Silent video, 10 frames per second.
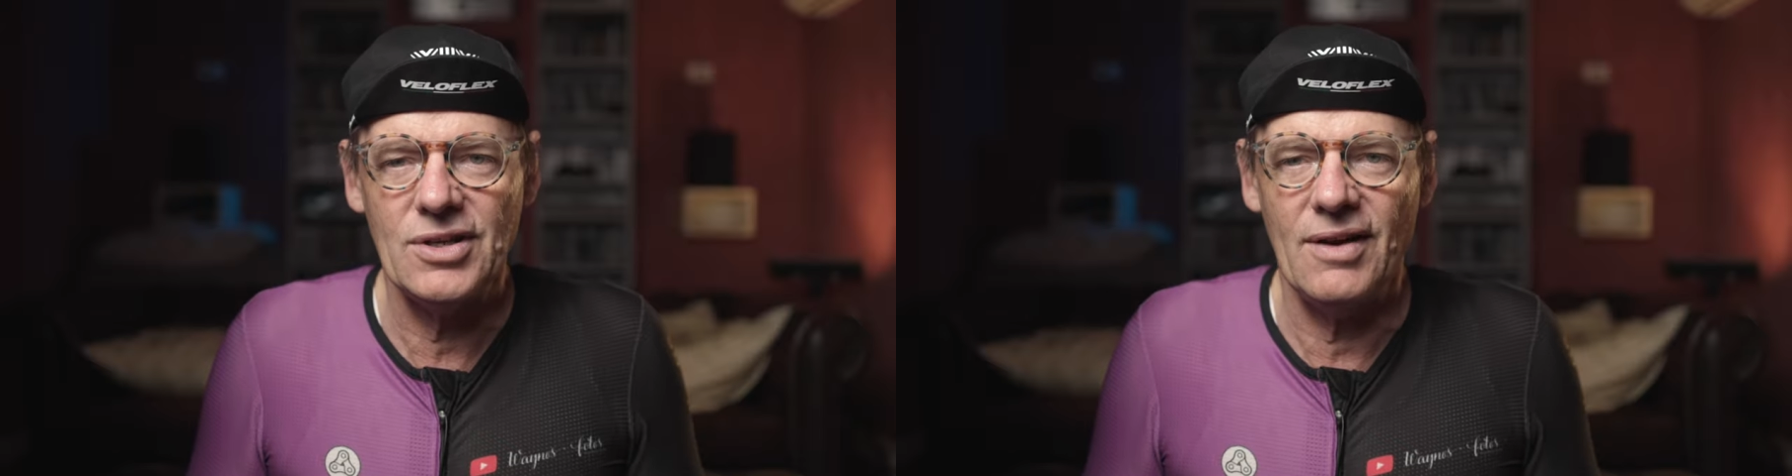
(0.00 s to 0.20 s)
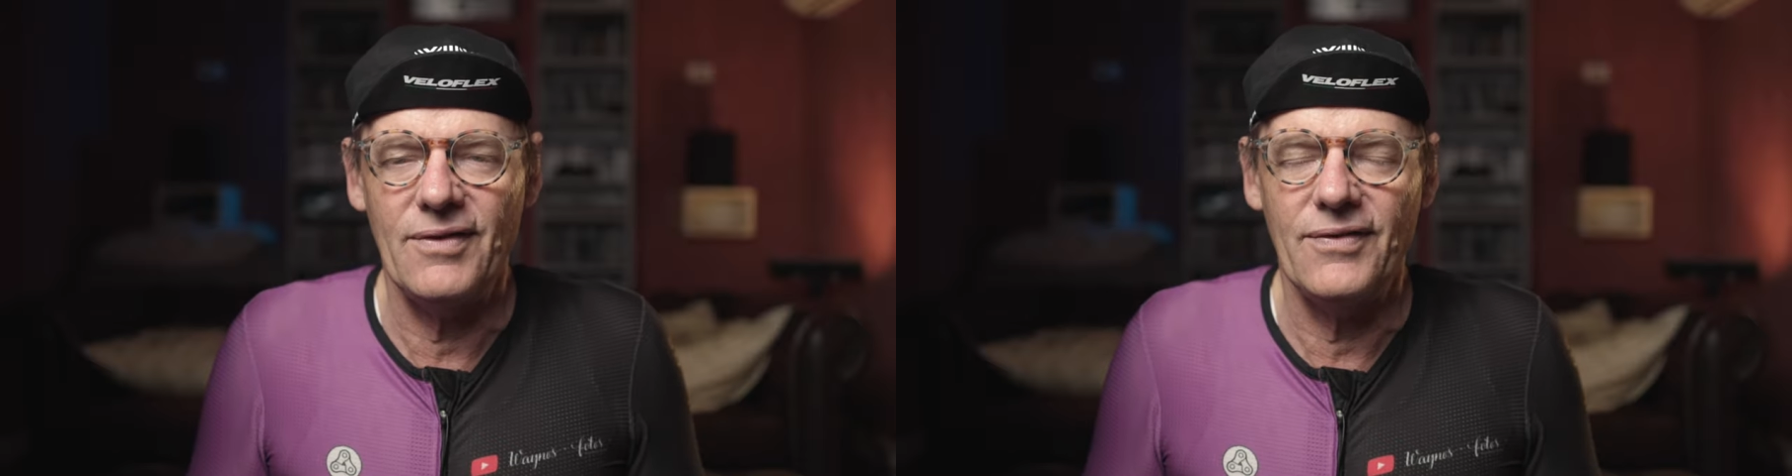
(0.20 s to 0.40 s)

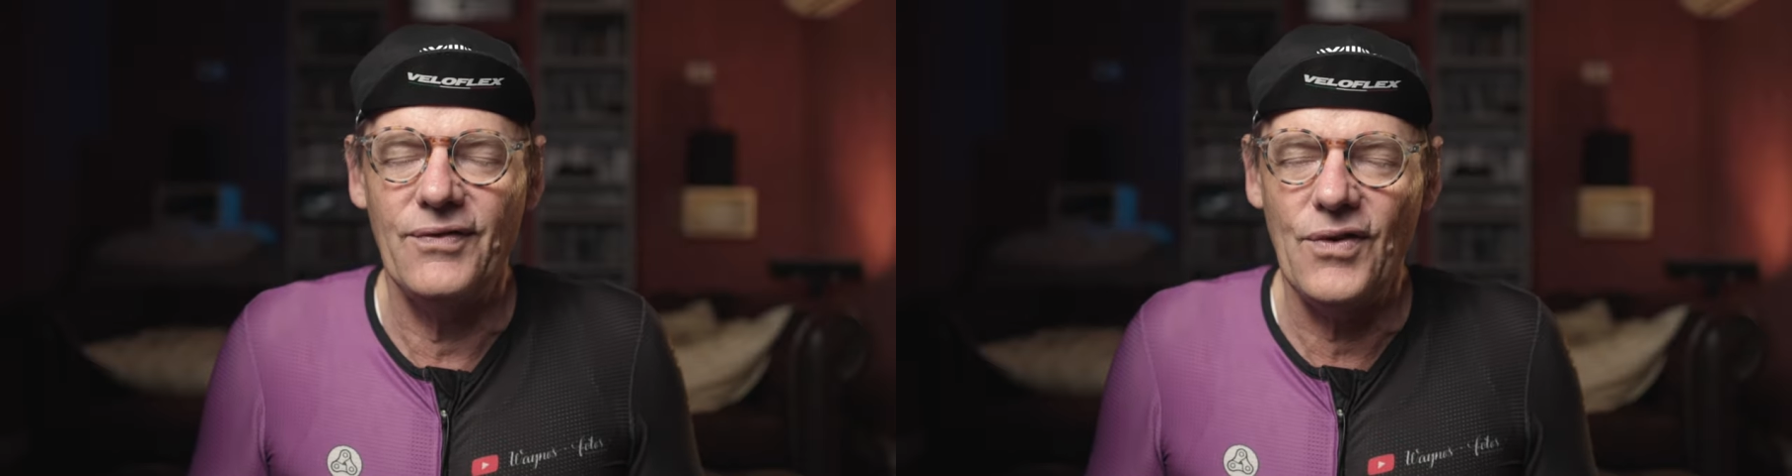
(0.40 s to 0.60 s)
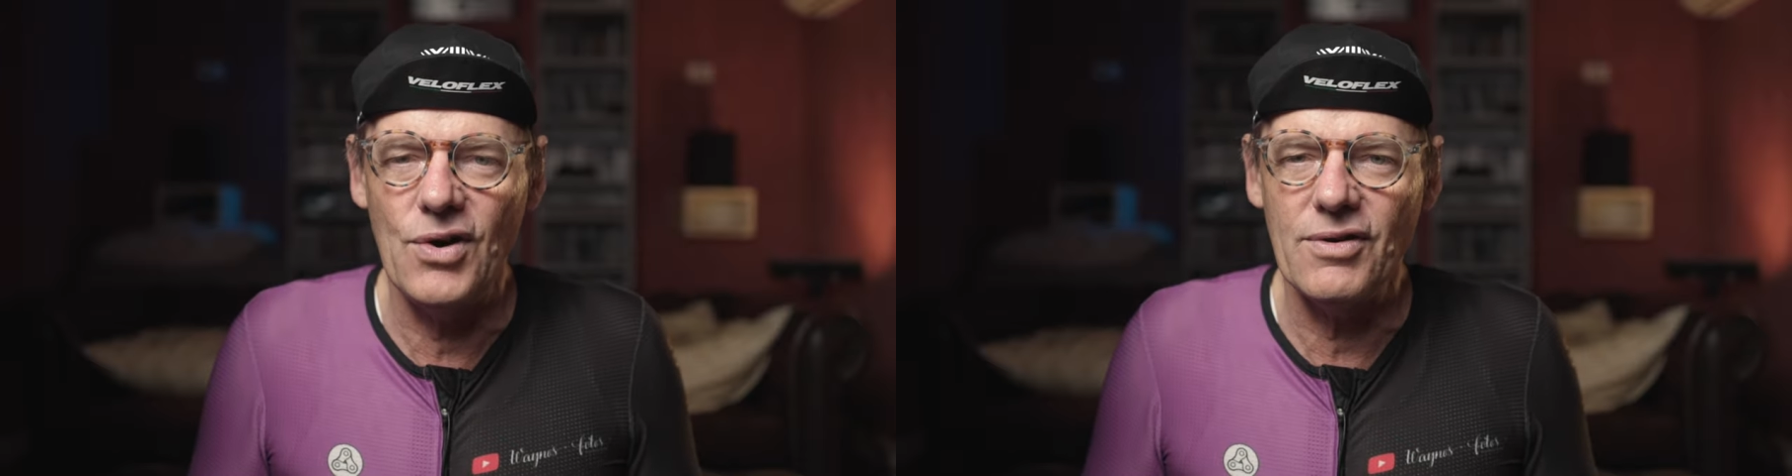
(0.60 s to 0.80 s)
off a
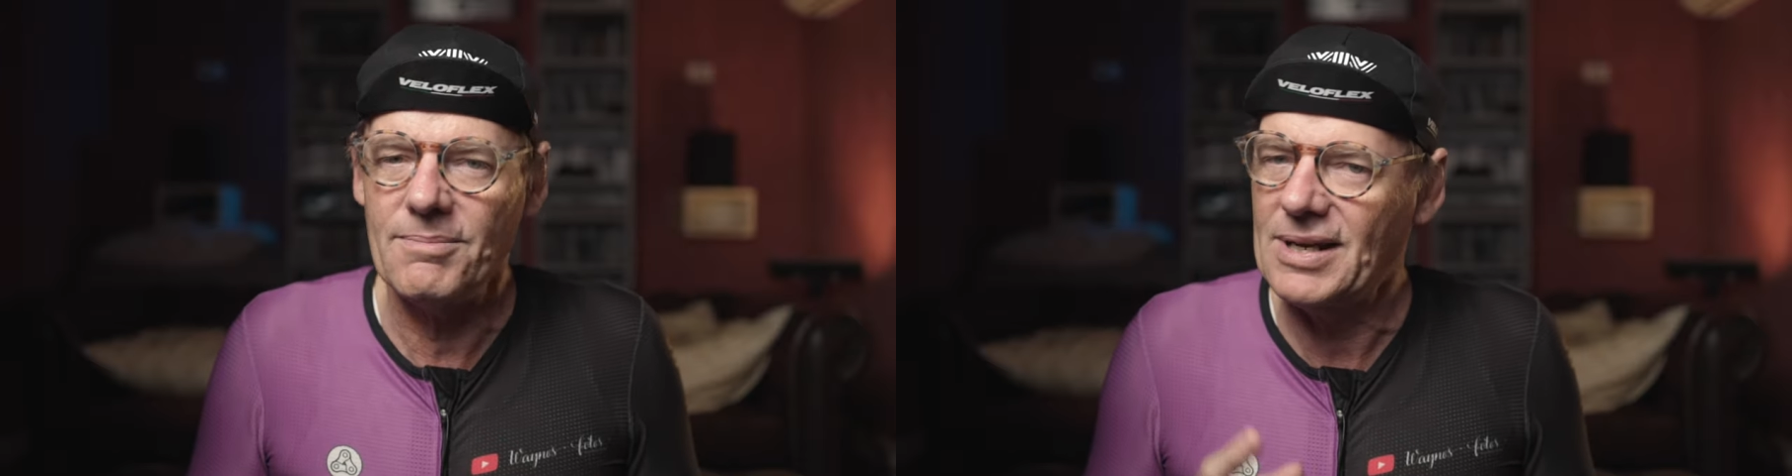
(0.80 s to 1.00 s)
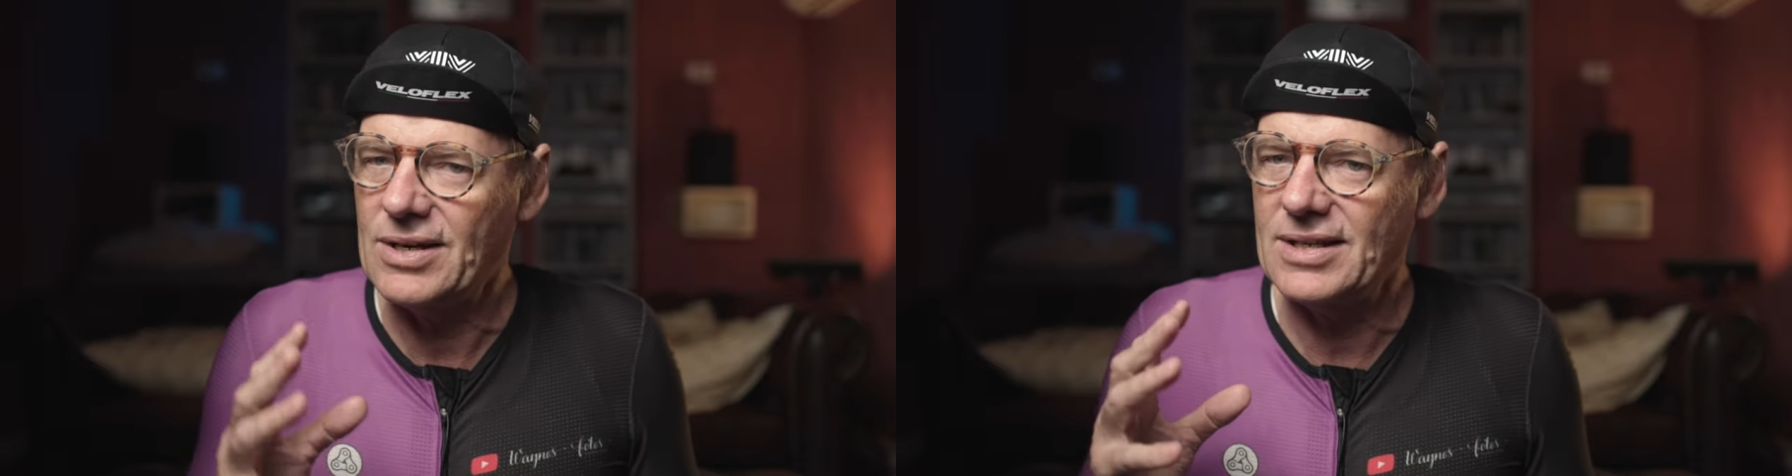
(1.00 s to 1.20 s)
forum
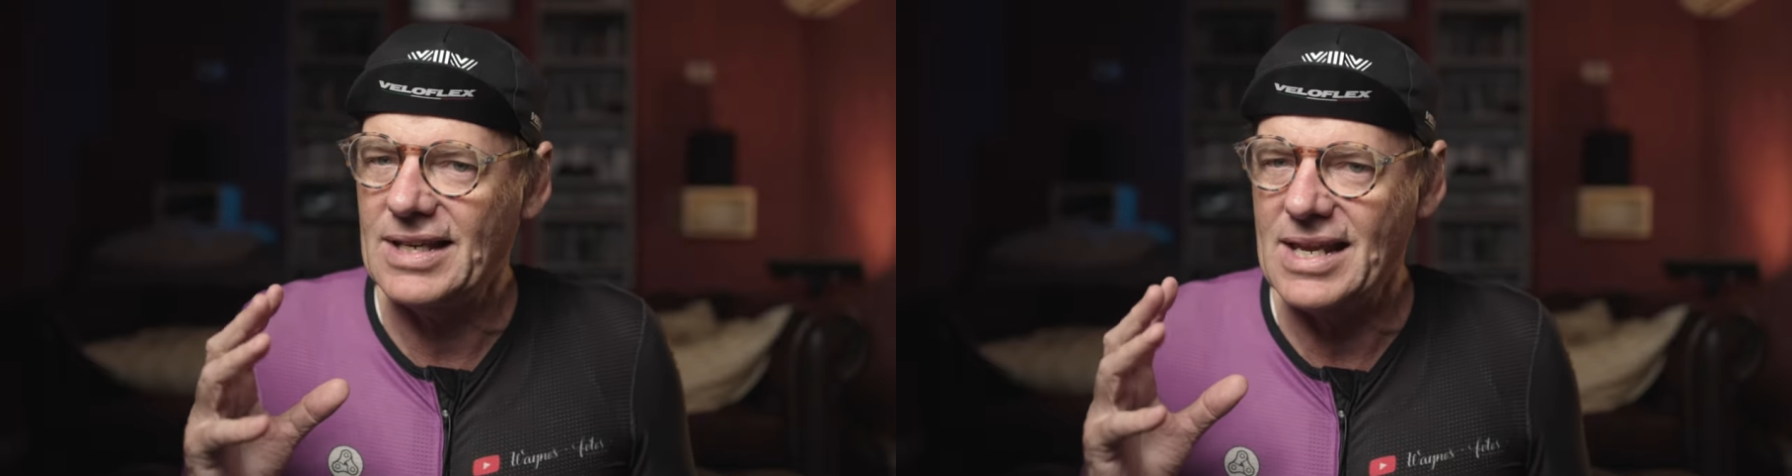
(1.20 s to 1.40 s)
because